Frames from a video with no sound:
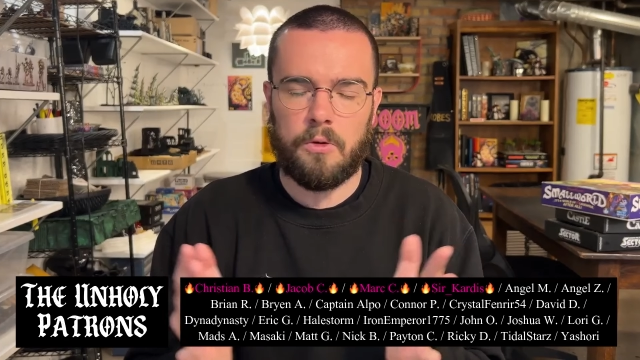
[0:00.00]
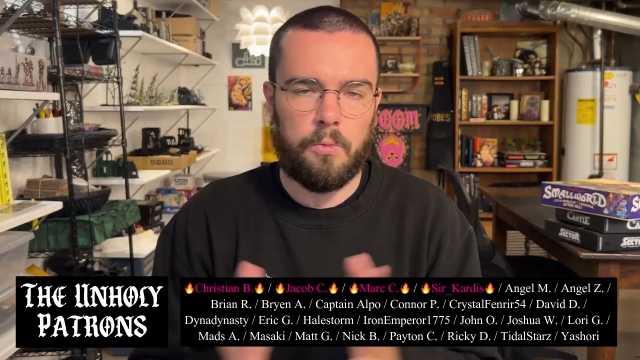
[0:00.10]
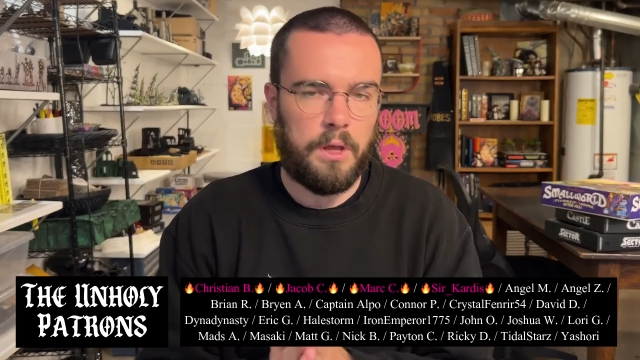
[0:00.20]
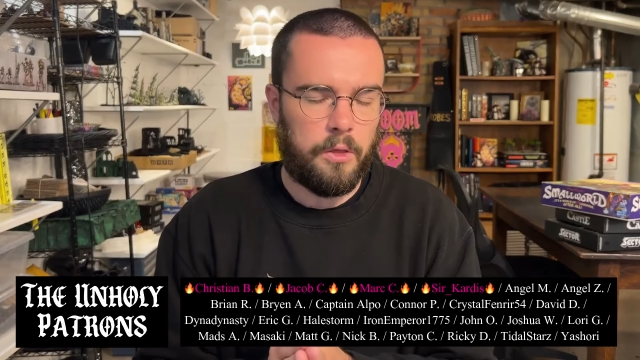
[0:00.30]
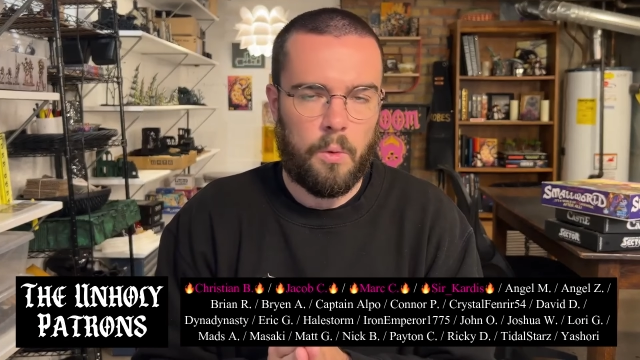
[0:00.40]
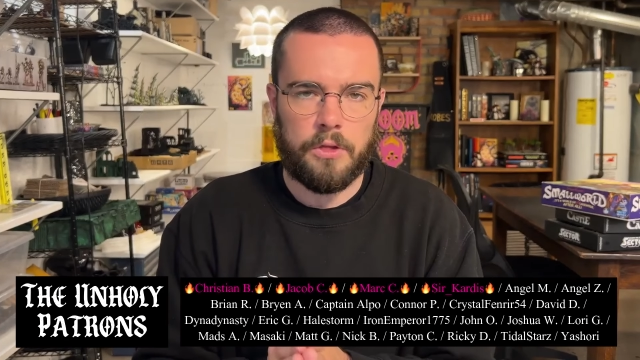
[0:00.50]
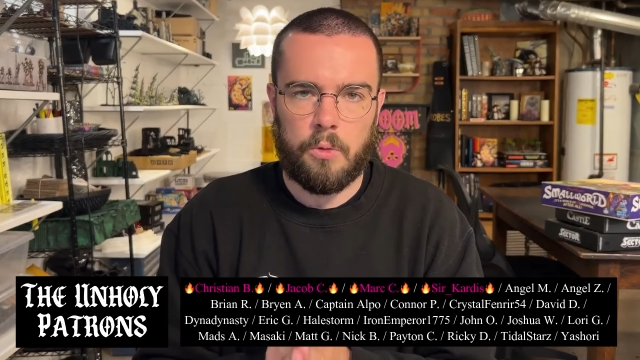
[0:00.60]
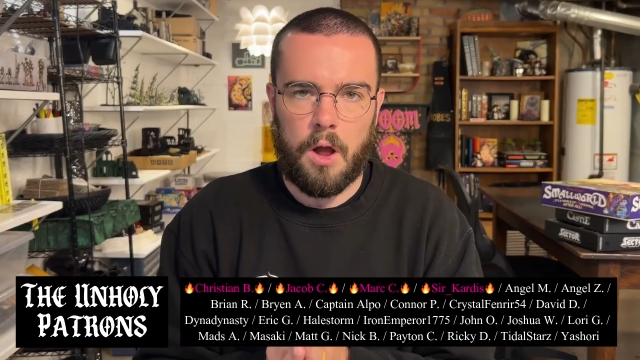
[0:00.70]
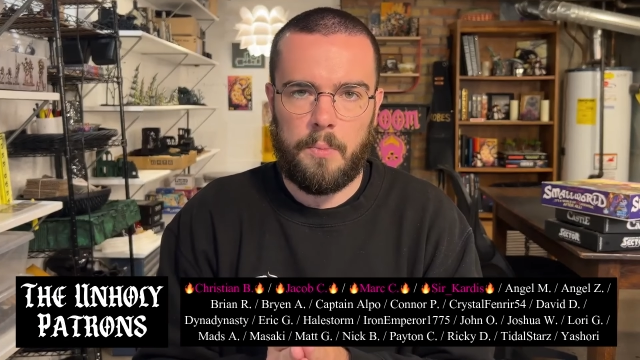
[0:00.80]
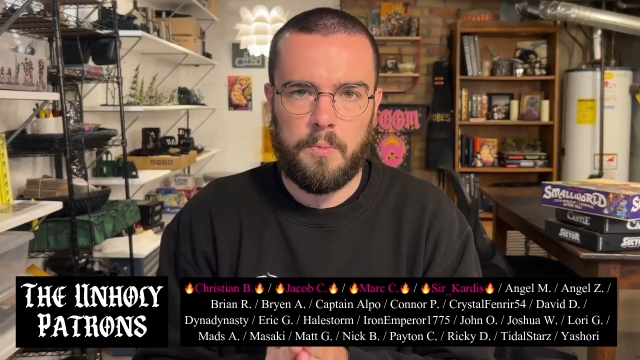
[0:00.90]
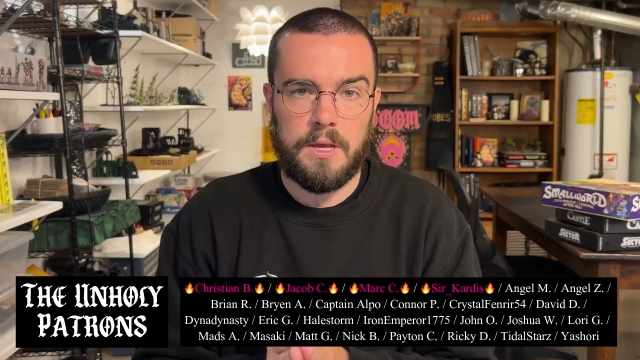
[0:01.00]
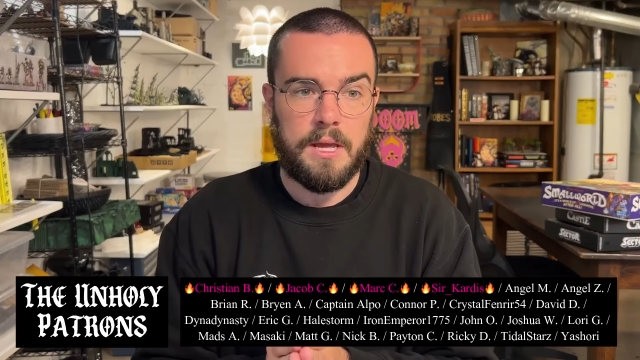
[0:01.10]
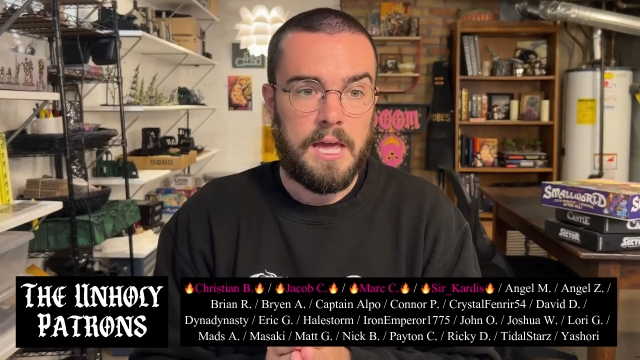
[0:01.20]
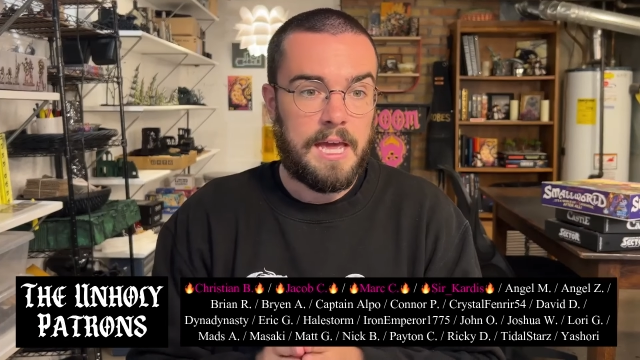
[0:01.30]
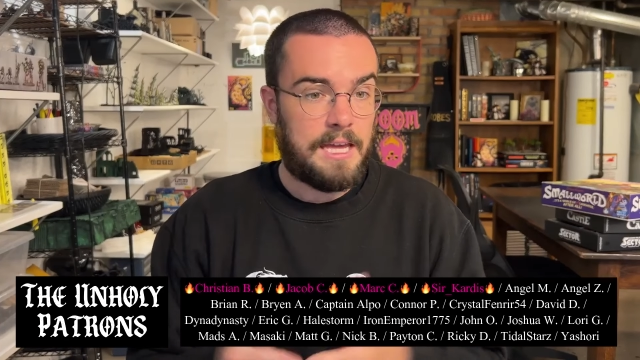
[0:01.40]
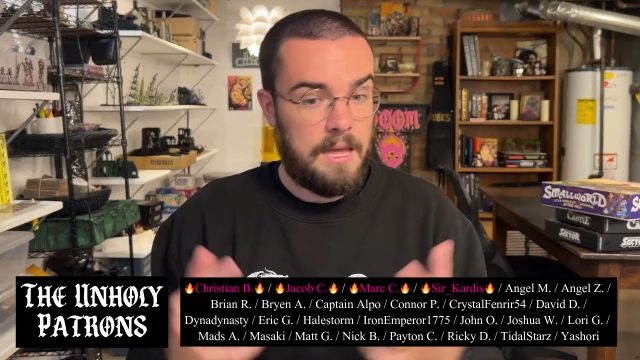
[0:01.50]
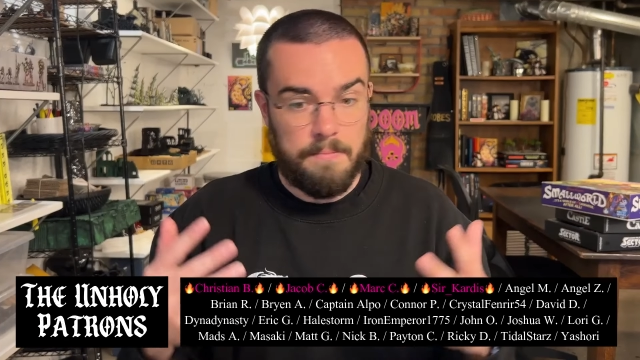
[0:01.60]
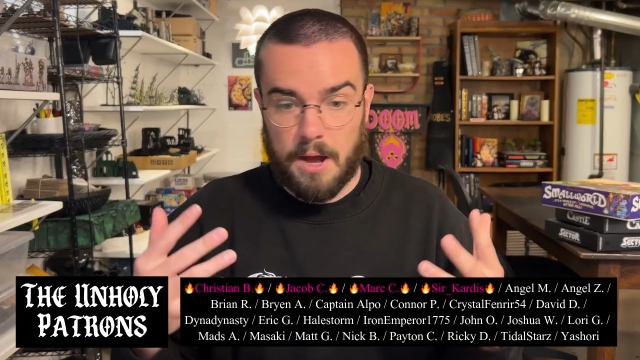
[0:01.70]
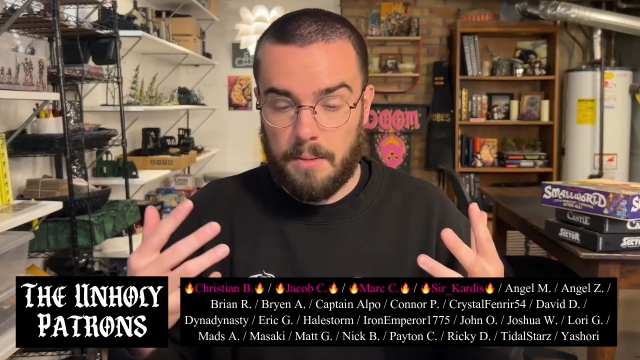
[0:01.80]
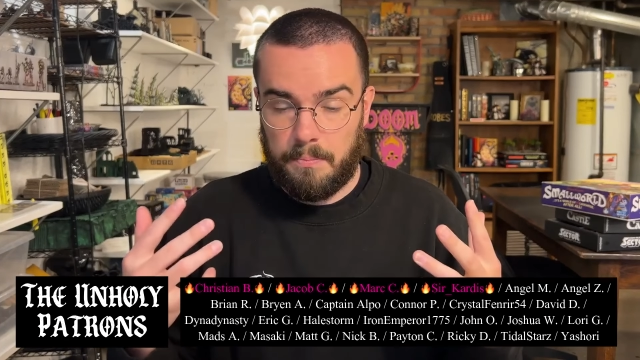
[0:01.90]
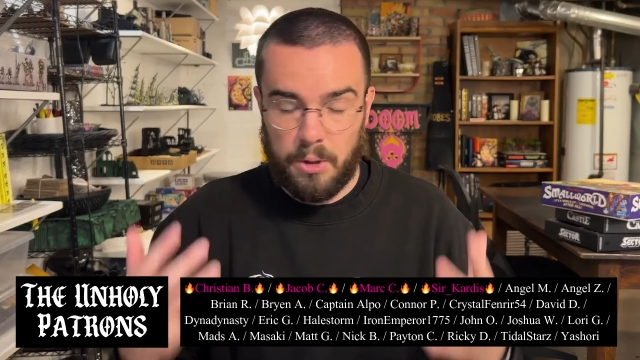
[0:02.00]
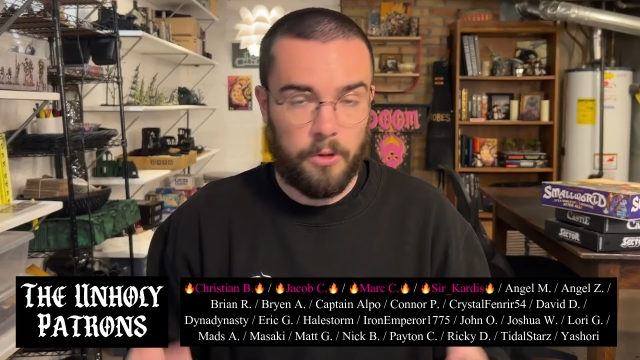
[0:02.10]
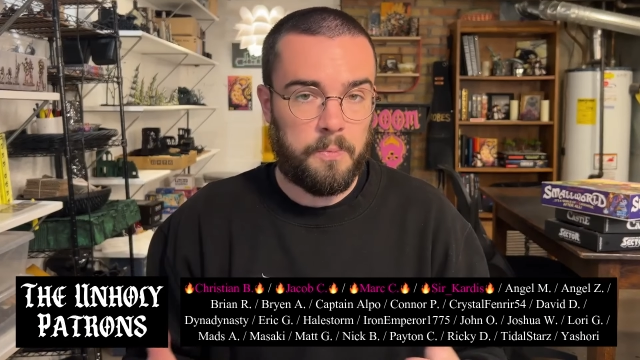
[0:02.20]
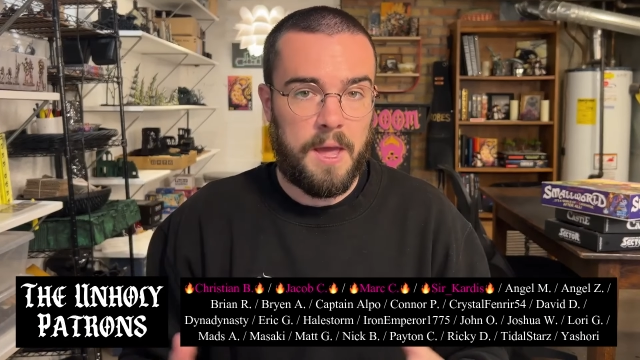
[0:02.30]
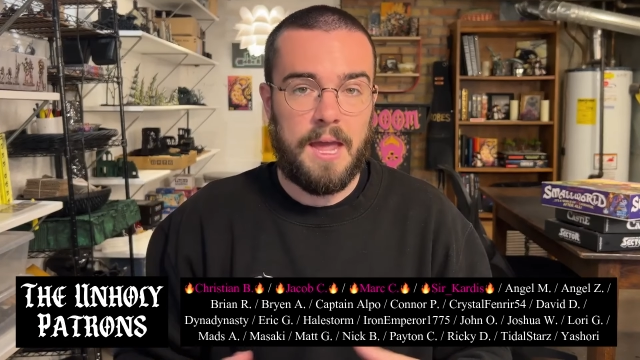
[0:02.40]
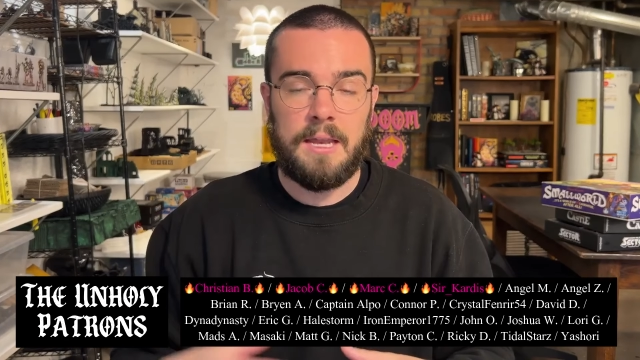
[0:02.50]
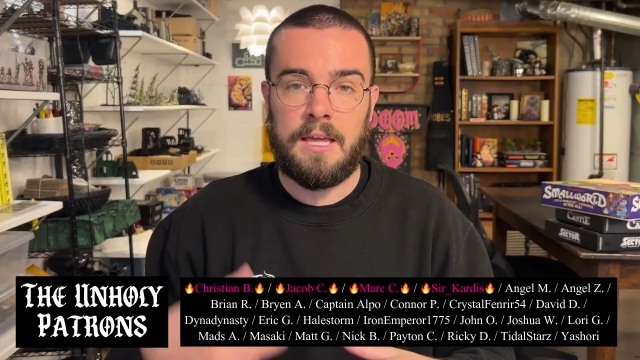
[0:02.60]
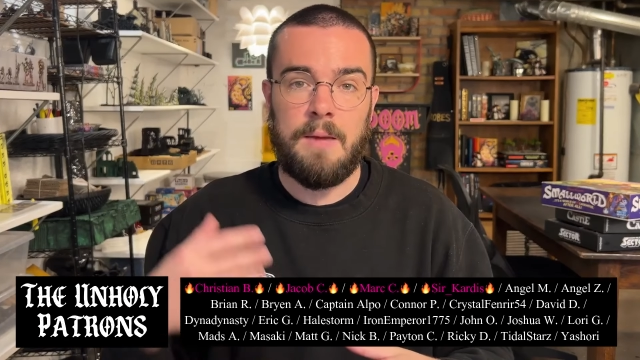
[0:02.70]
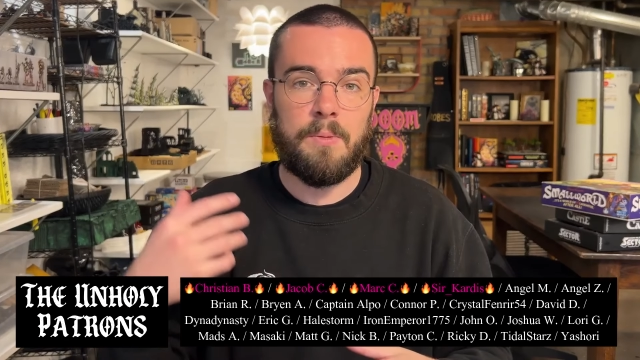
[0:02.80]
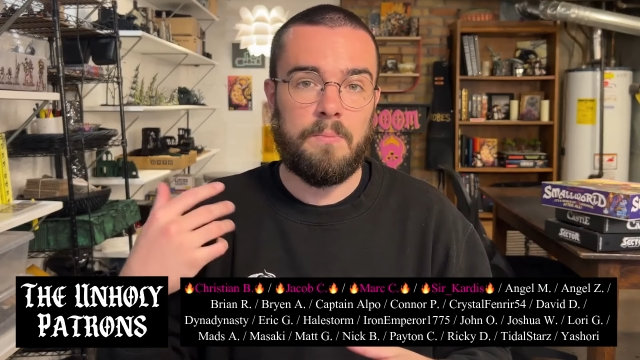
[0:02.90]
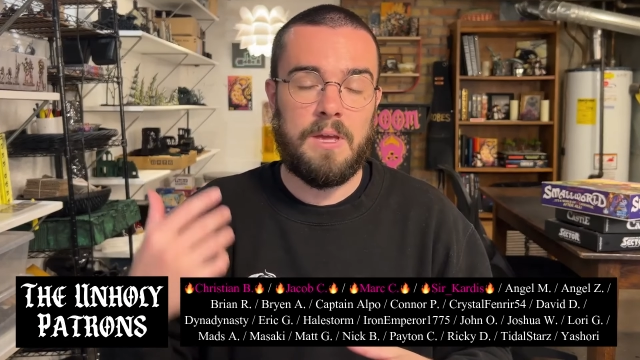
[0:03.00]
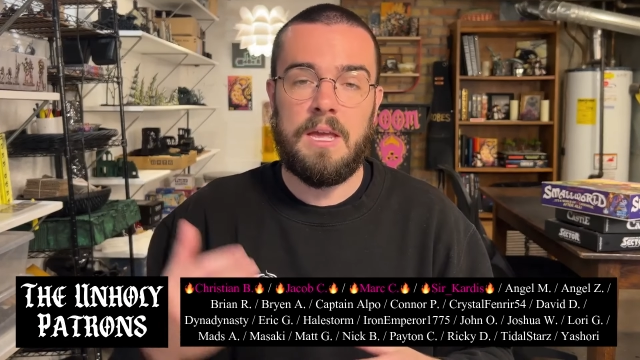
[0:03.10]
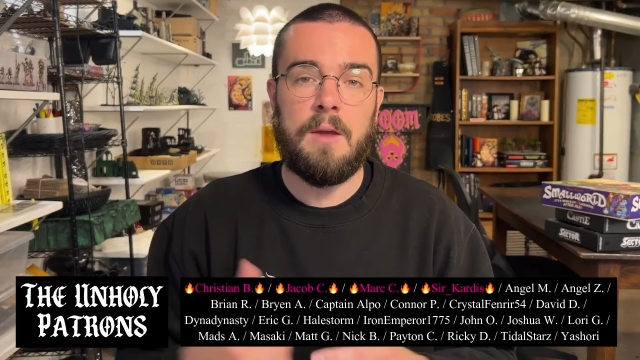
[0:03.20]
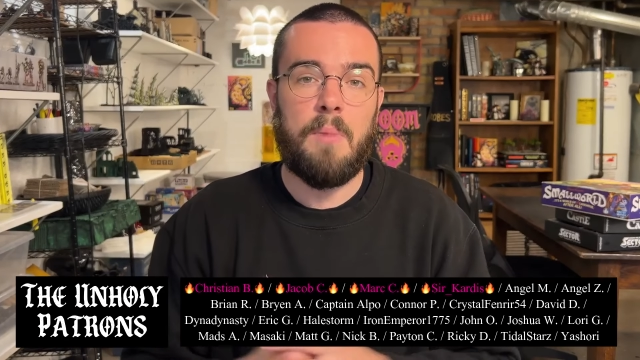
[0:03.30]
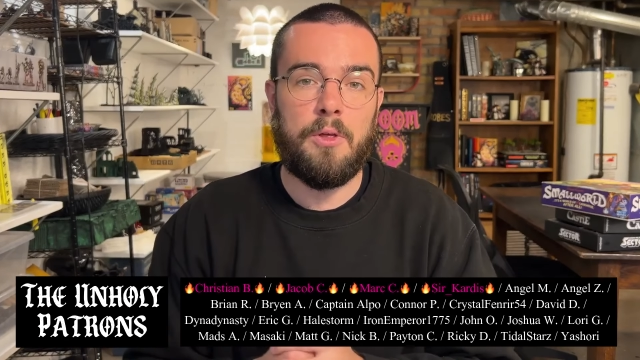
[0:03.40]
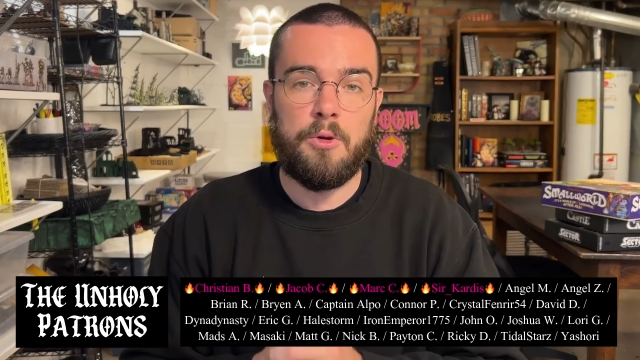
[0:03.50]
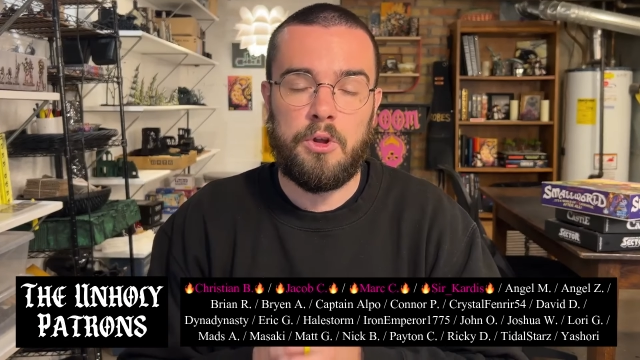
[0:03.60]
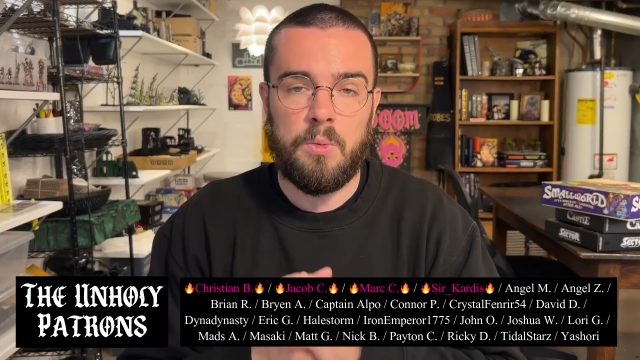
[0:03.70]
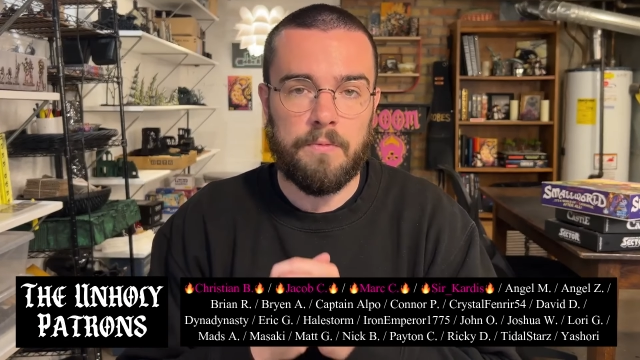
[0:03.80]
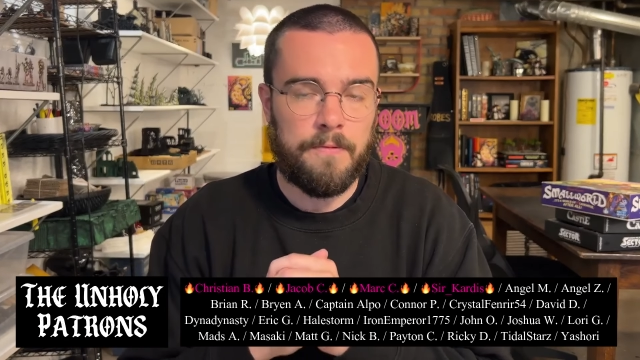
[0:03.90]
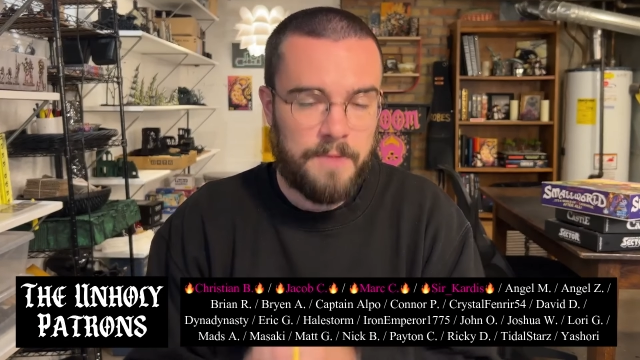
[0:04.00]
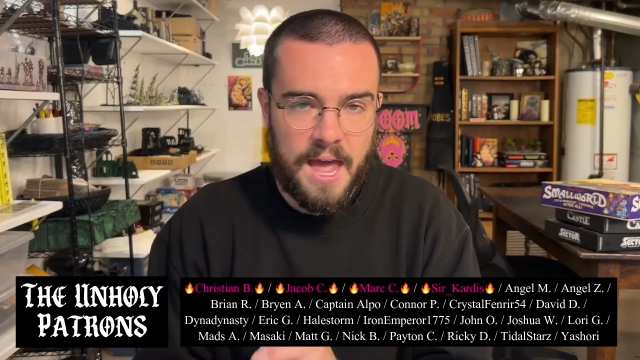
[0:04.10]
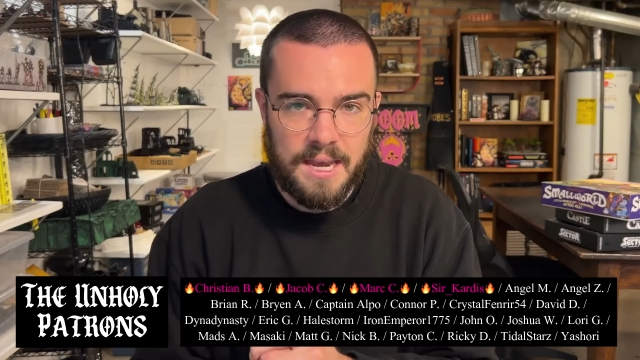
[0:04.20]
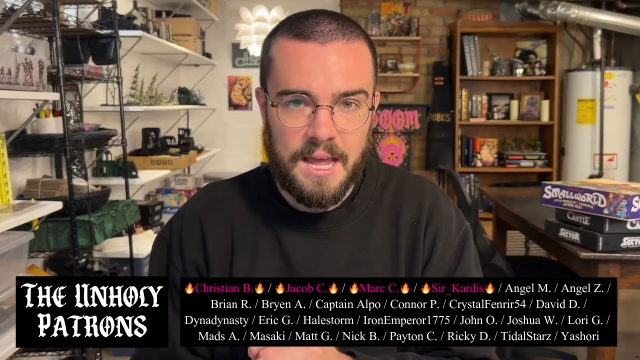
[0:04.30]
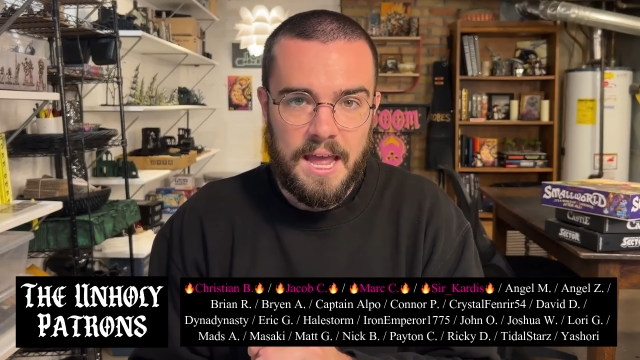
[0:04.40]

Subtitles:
really the ones who are helping me keep my bills paid, keep me and Mother Doom fed,